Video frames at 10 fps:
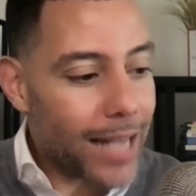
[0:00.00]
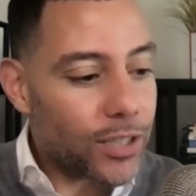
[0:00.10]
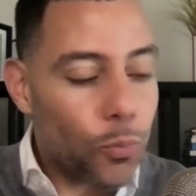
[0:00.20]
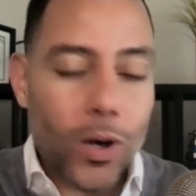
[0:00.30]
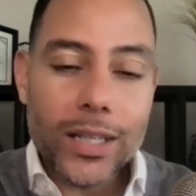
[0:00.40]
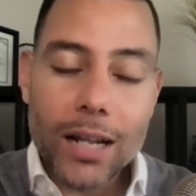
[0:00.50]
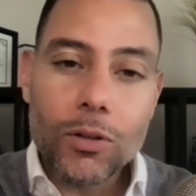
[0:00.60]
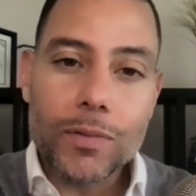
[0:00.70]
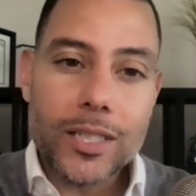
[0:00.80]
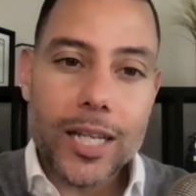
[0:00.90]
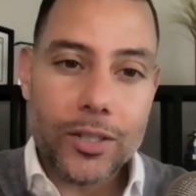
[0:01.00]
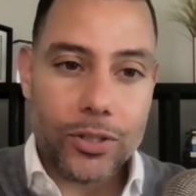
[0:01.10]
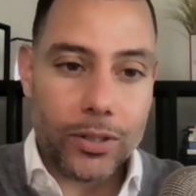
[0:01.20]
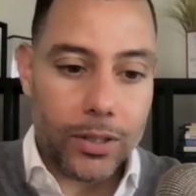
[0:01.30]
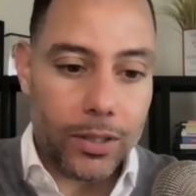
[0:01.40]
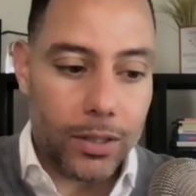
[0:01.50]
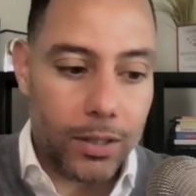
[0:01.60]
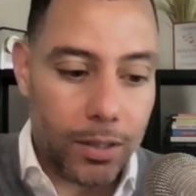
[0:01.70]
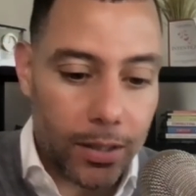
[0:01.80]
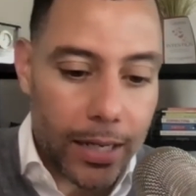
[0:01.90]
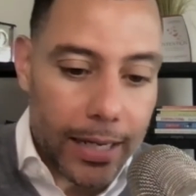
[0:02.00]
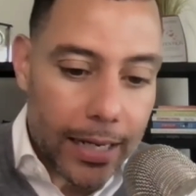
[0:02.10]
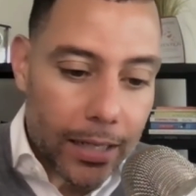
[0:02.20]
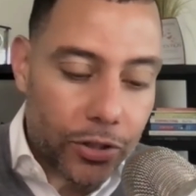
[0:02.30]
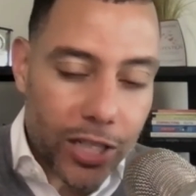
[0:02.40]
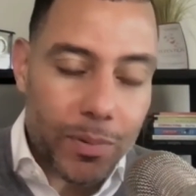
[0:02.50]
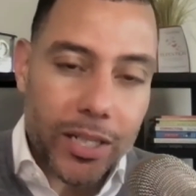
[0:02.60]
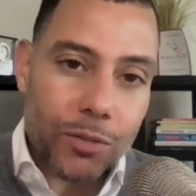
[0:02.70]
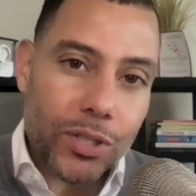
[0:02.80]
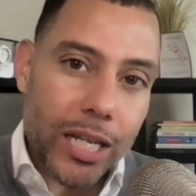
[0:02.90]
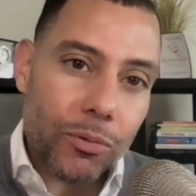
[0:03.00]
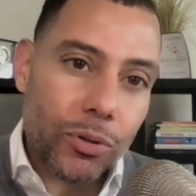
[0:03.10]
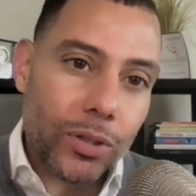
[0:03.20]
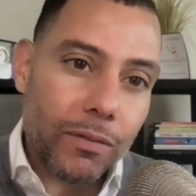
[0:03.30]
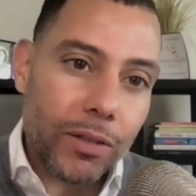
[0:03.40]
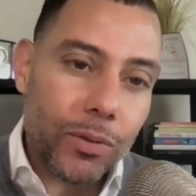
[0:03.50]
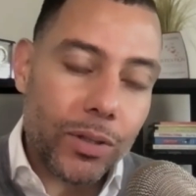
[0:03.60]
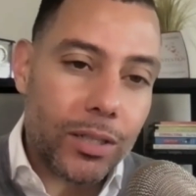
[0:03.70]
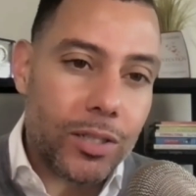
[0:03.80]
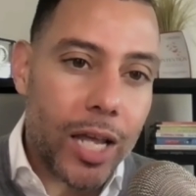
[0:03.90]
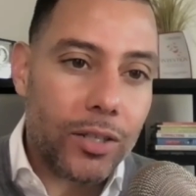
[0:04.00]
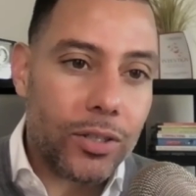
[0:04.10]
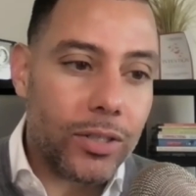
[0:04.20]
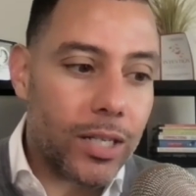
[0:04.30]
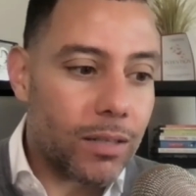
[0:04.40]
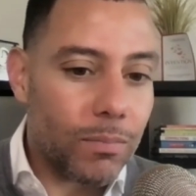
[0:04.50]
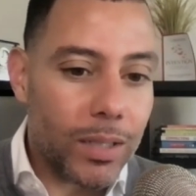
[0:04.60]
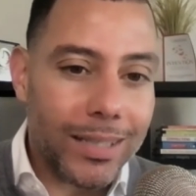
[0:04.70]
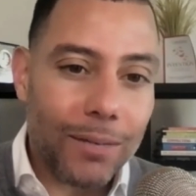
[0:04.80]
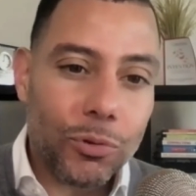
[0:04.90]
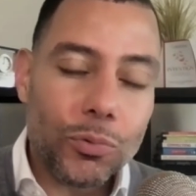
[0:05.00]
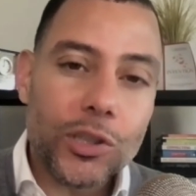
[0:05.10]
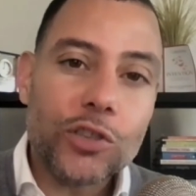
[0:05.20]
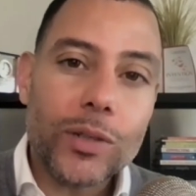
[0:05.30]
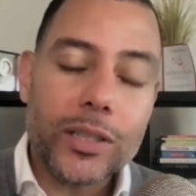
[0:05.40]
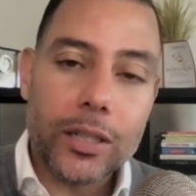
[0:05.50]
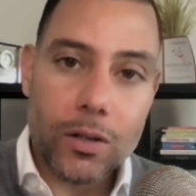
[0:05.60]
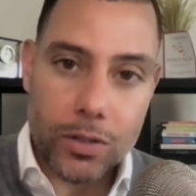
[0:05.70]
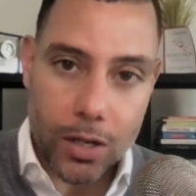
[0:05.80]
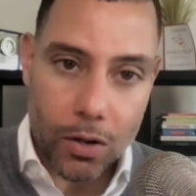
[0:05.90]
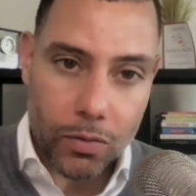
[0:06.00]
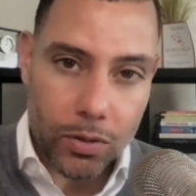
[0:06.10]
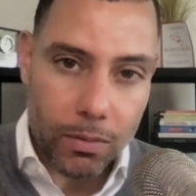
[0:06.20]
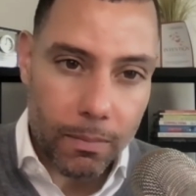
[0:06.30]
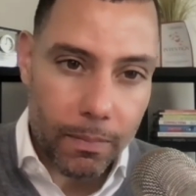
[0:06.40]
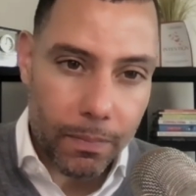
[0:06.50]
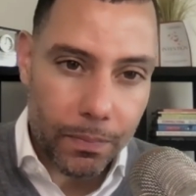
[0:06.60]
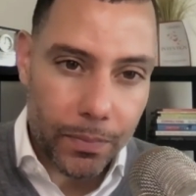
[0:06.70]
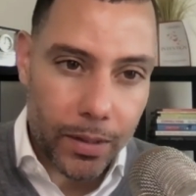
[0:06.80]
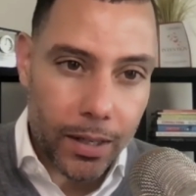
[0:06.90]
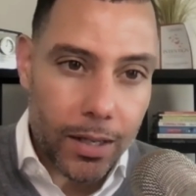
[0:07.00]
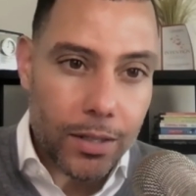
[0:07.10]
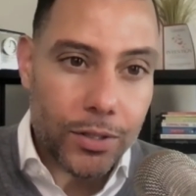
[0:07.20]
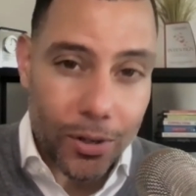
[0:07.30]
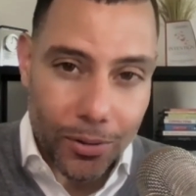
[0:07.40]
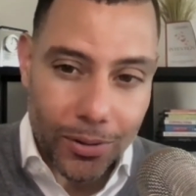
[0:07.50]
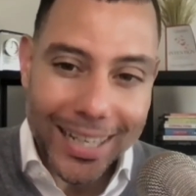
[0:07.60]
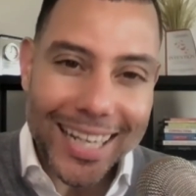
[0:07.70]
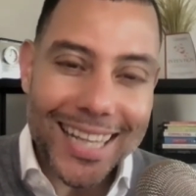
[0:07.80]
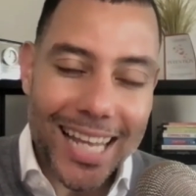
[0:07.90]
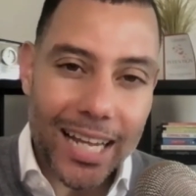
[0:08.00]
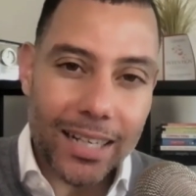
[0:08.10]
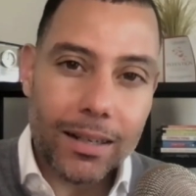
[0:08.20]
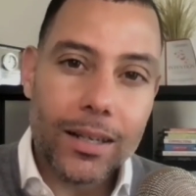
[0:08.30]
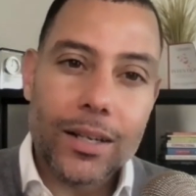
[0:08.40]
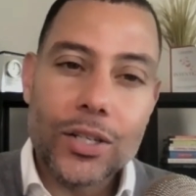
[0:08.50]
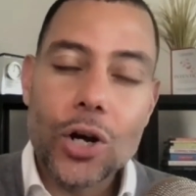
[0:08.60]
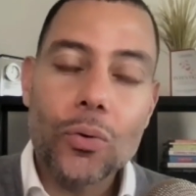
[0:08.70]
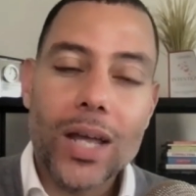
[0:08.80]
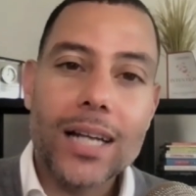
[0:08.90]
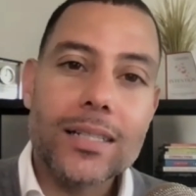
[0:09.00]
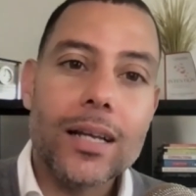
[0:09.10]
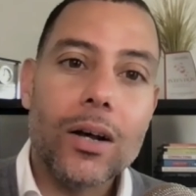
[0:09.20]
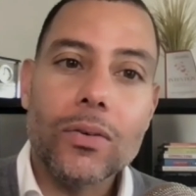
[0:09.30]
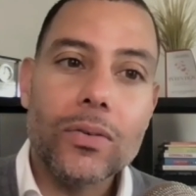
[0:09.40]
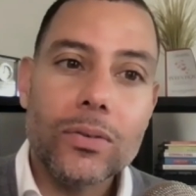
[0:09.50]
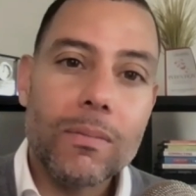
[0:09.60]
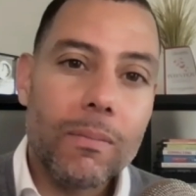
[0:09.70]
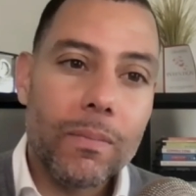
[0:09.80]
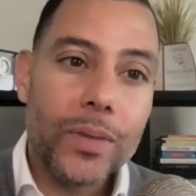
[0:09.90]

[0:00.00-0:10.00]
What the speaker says: That's one level of intention. Just because we say we're living with intention doesn't mean that we're restricting ourselves. So in that, know thyself.